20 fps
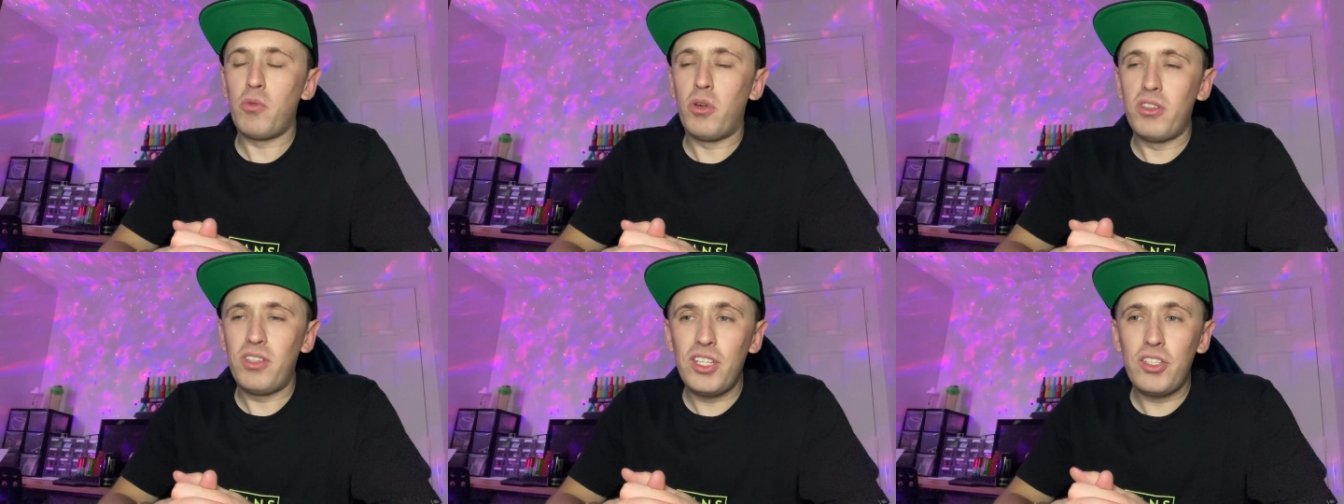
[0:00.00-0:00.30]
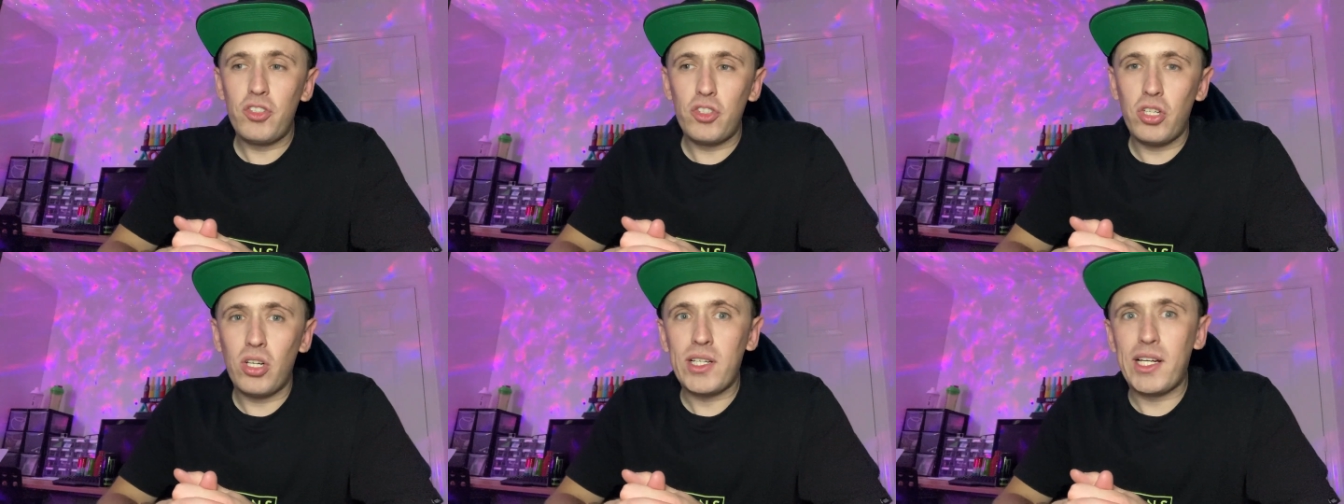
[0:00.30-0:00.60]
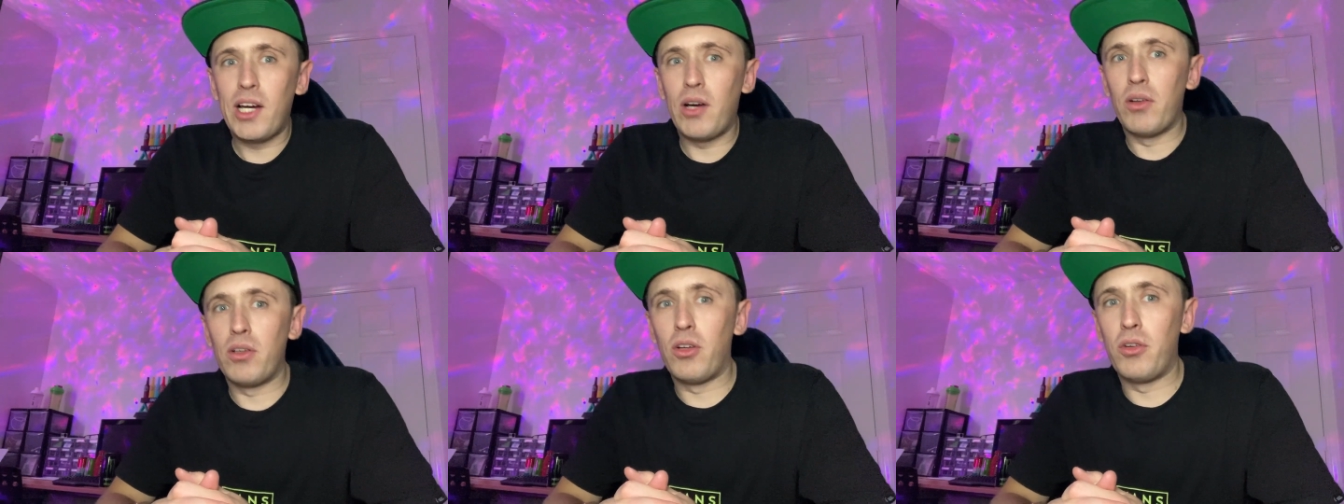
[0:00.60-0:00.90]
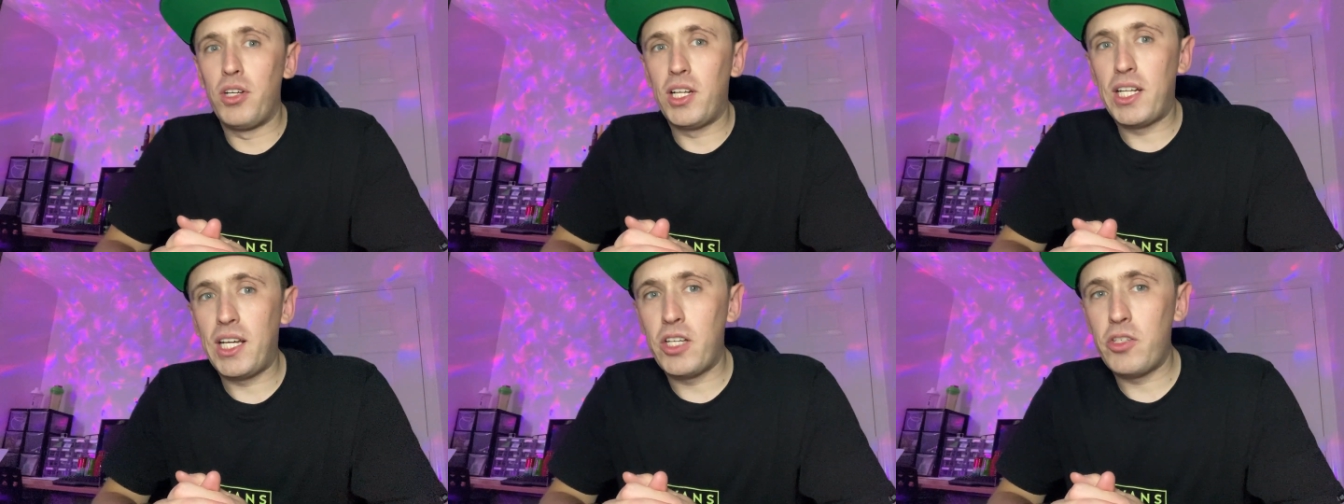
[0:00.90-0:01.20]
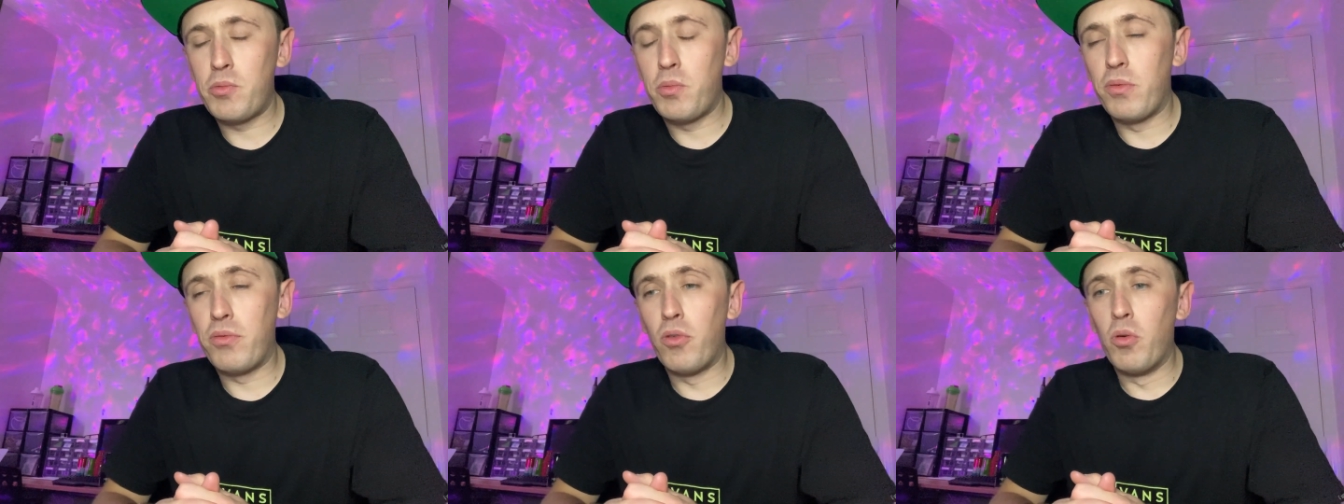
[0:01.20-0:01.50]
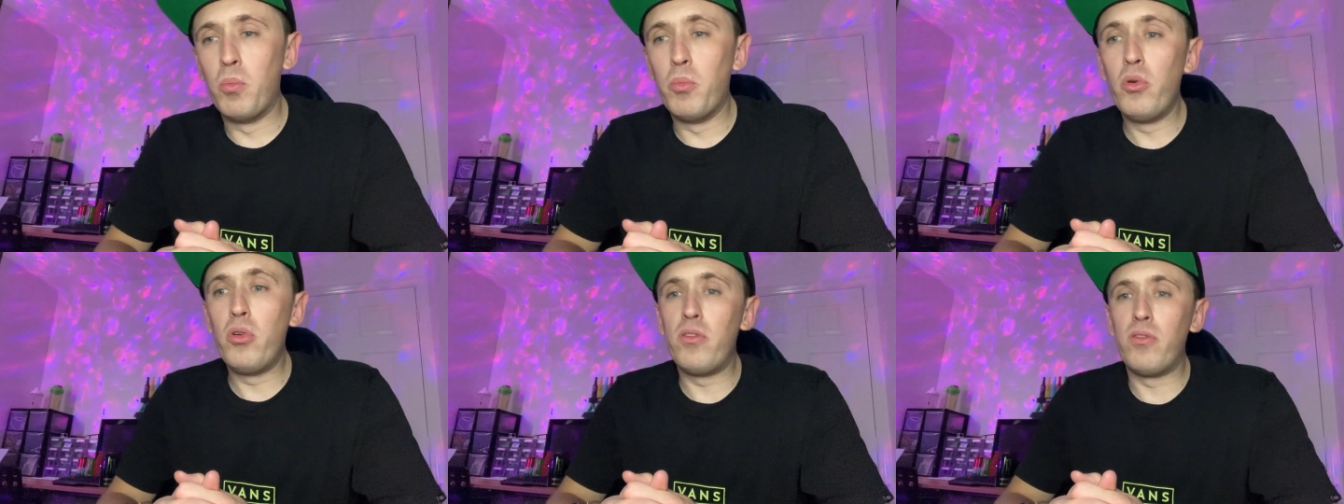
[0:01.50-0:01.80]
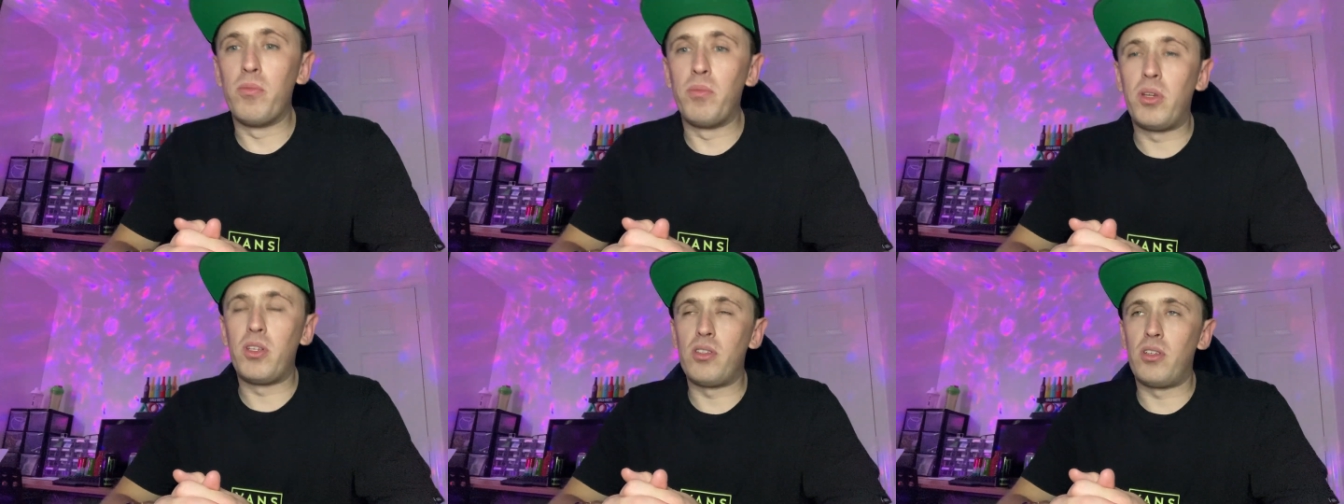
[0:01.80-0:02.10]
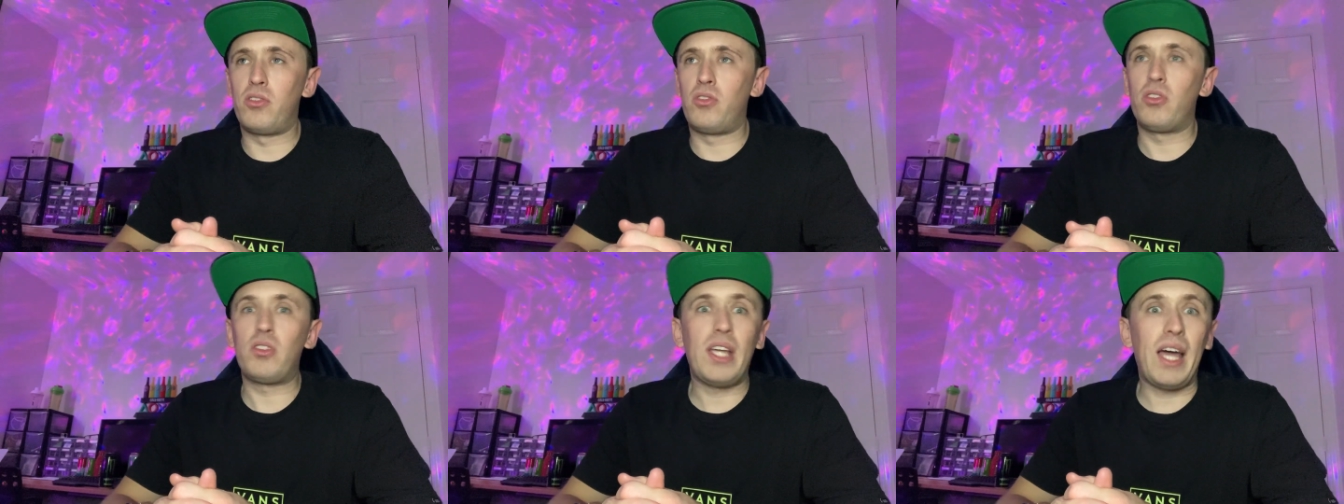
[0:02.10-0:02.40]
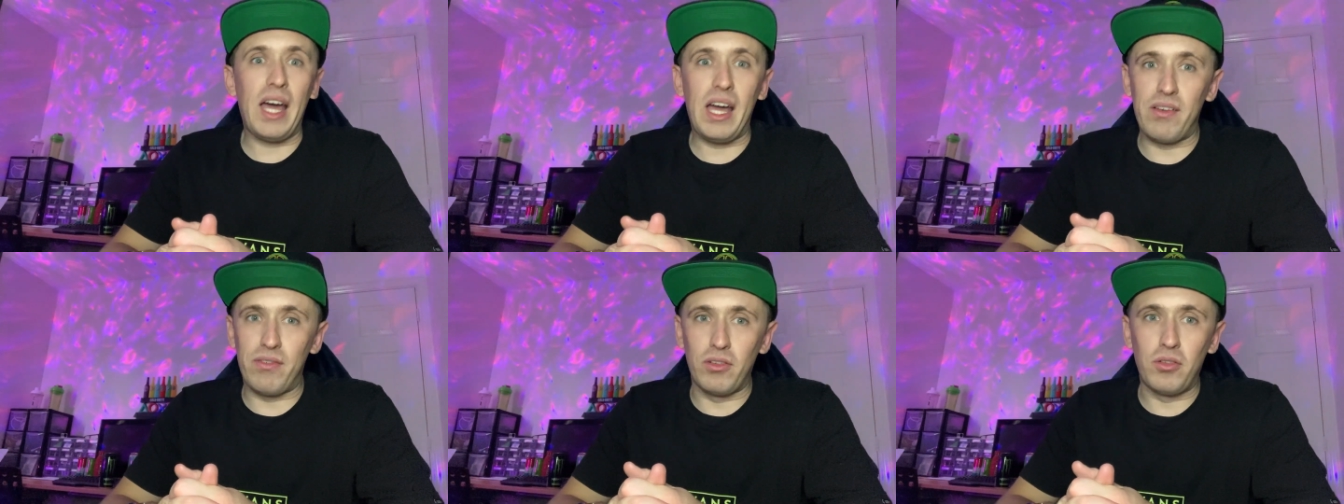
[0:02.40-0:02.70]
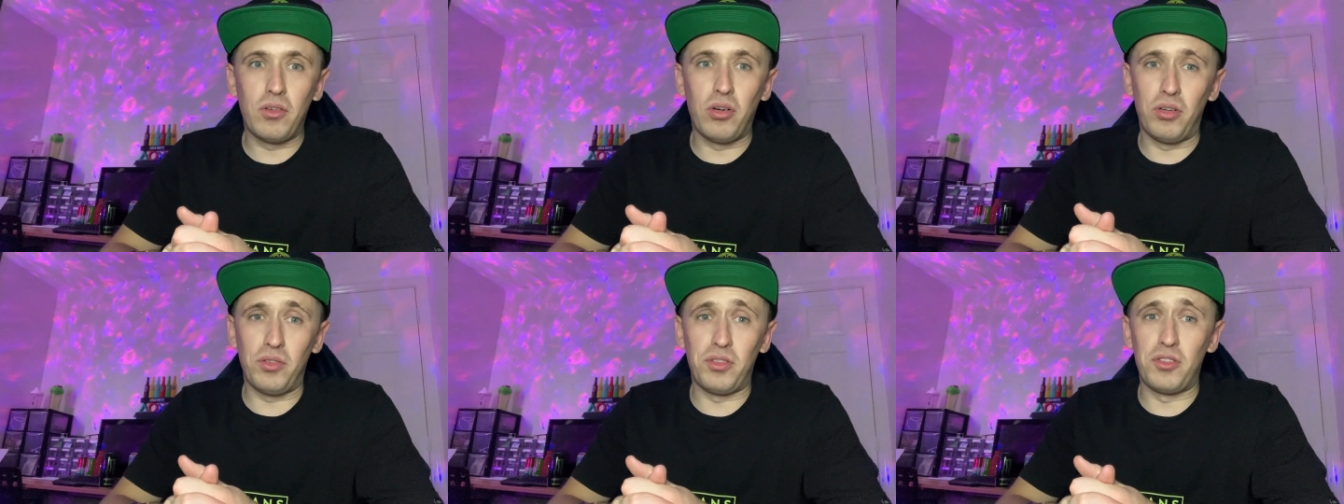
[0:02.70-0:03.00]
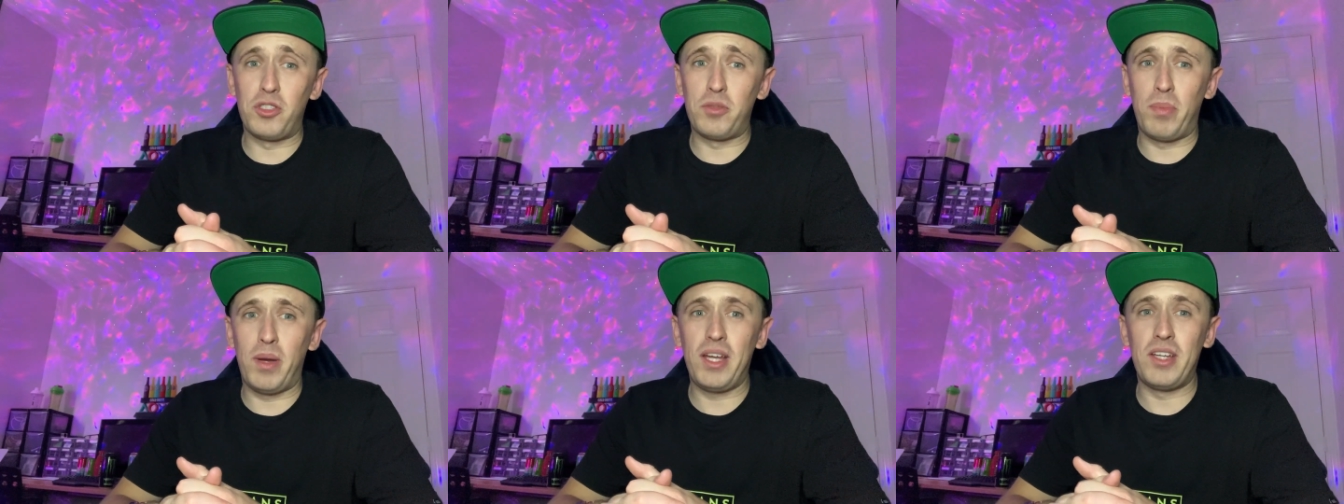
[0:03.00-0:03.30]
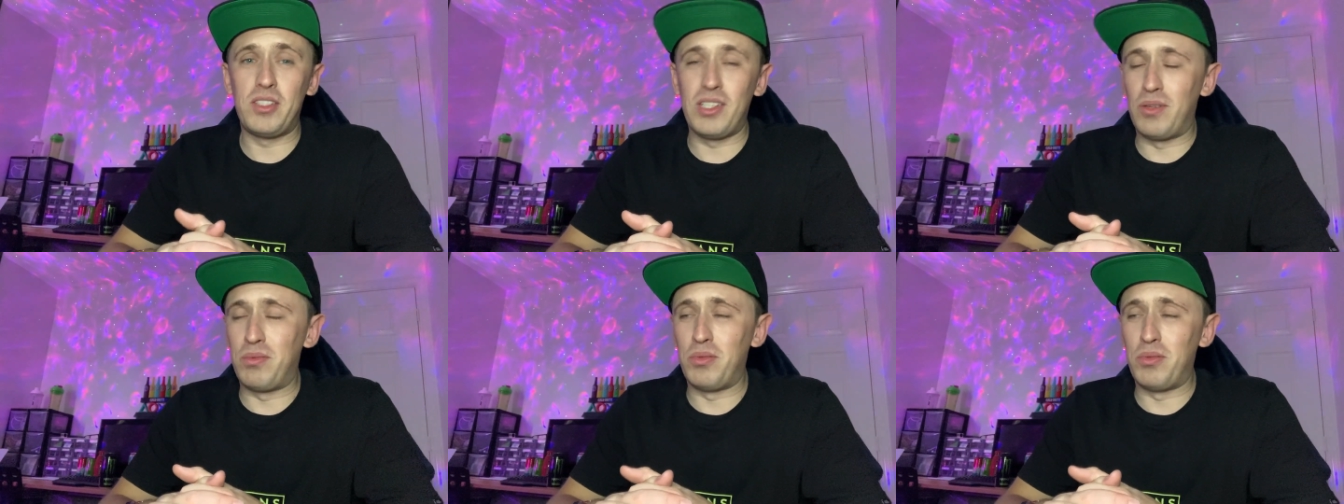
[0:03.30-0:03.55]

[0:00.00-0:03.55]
Well, I did chuck out a load of cans before moving because I just haven't got the space.